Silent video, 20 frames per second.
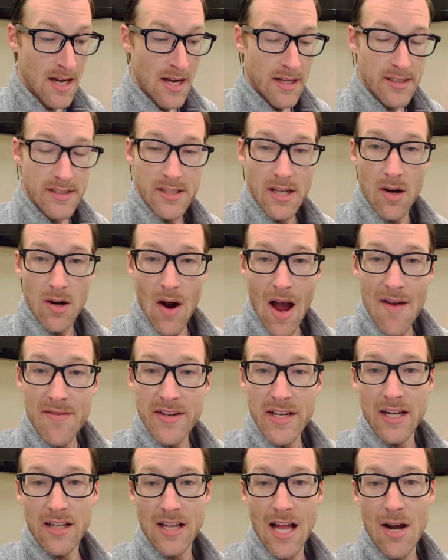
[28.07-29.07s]
So
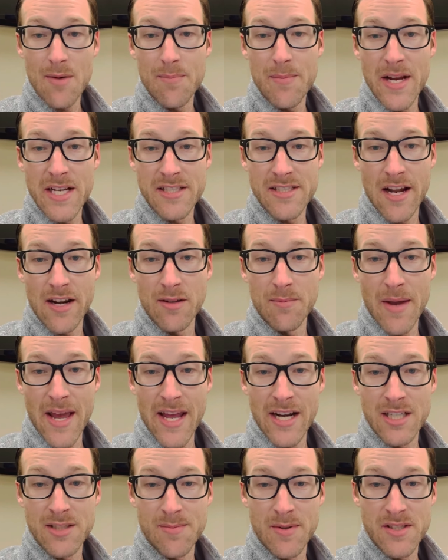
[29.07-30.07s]
having a cloud-based dental
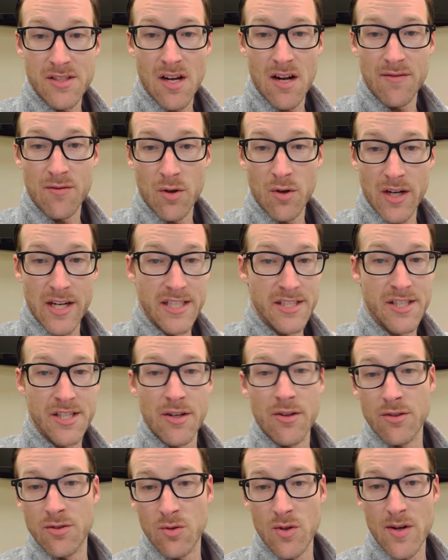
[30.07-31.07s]
management software is
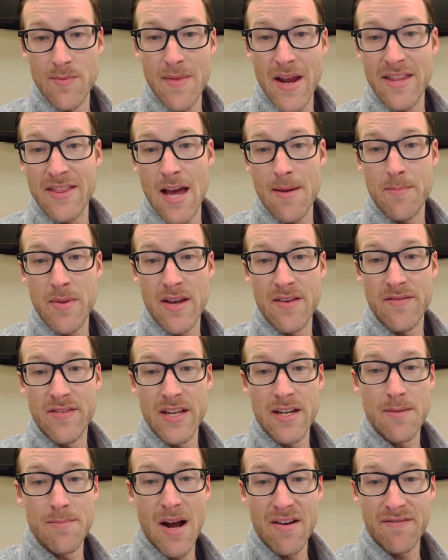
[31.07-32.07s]
huge. We made that
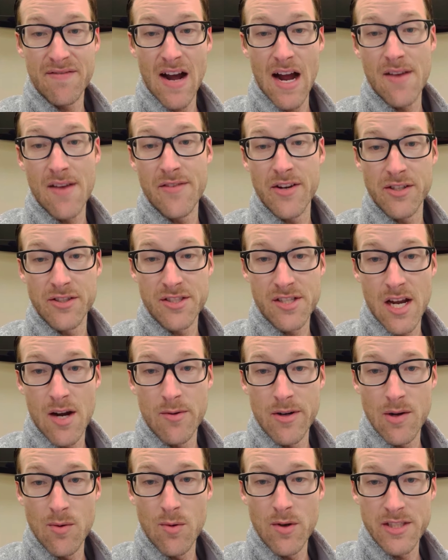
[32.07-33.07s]
pivot about five years ago
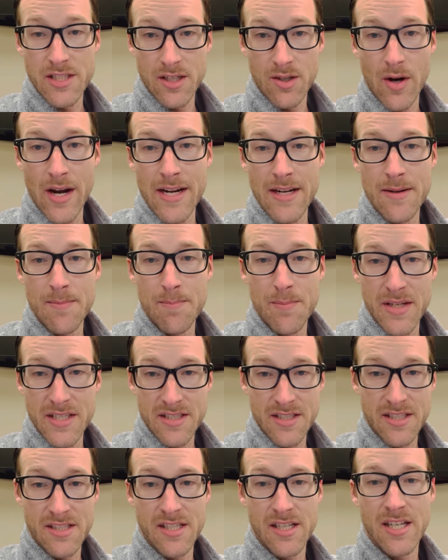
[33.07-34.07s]
and it was a great
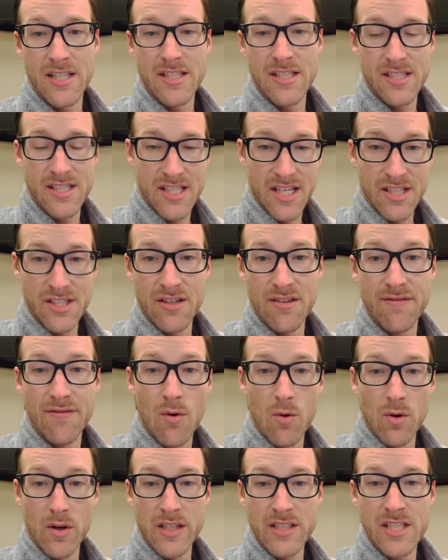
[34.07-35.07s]
business decision
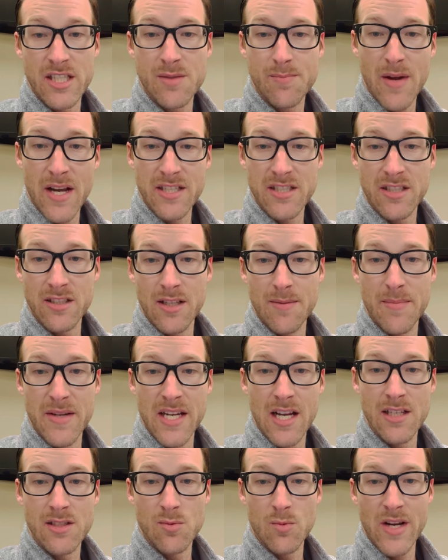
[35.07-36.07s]
for us, especially
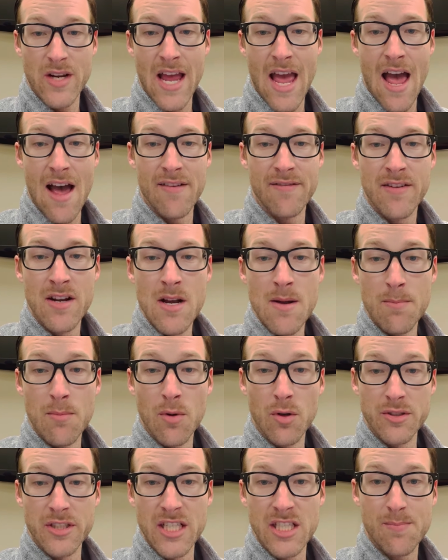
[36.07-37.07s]
because we have
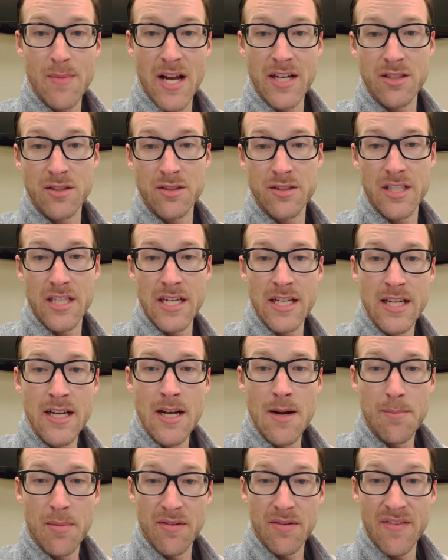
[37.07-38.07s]
multi-specialty
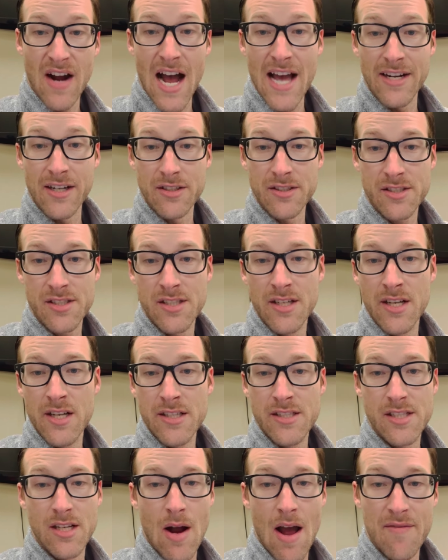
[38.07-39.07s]
providers.
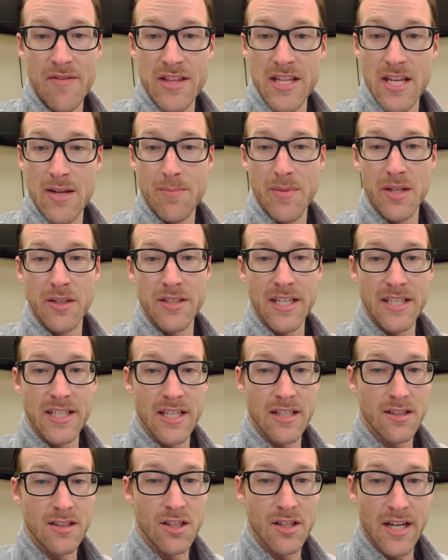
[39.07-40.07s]
So having the ability
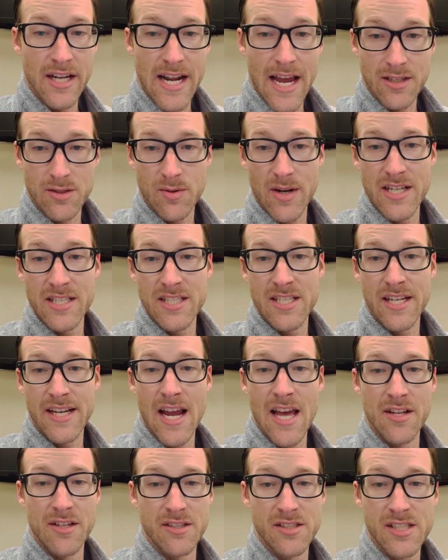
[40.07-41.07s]
to look at x-rays
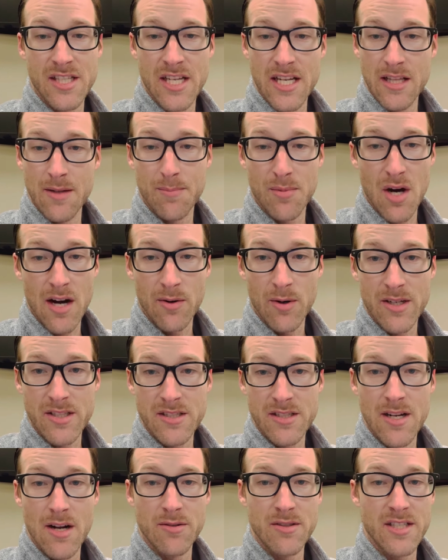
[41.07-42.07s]
together, see the
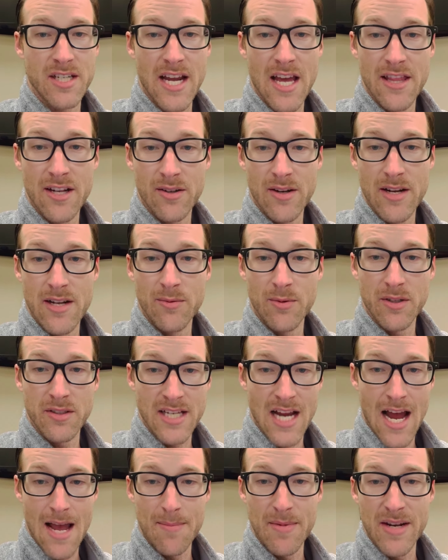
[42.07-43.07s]
progress notes together in real
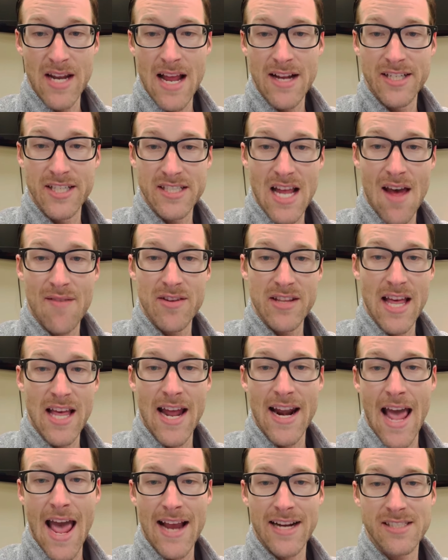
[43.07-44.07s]
time, and just having
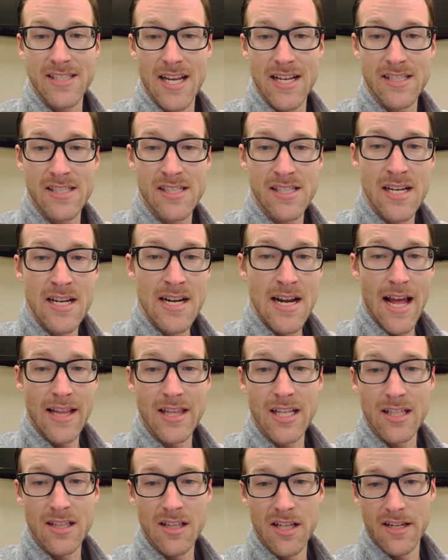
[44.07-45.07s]
that access
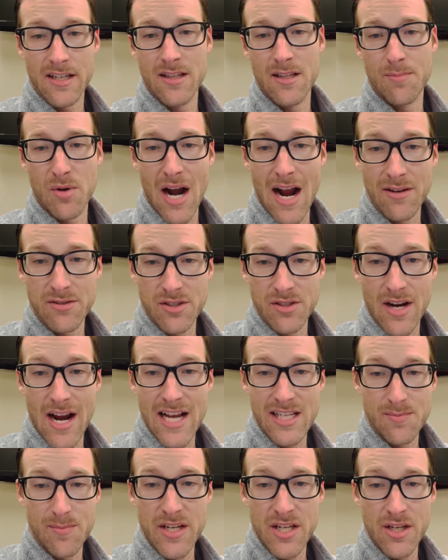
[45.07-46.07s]
at the click of the browser
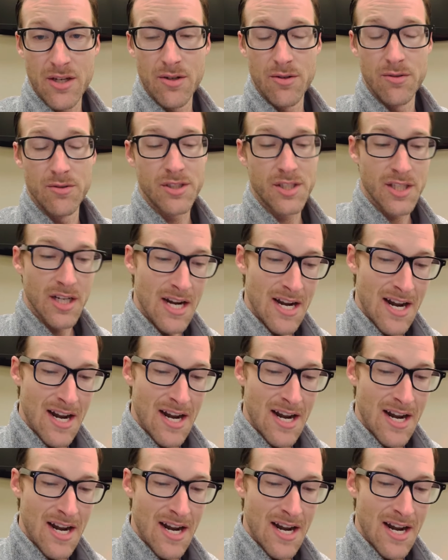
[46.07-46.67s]
has been huge.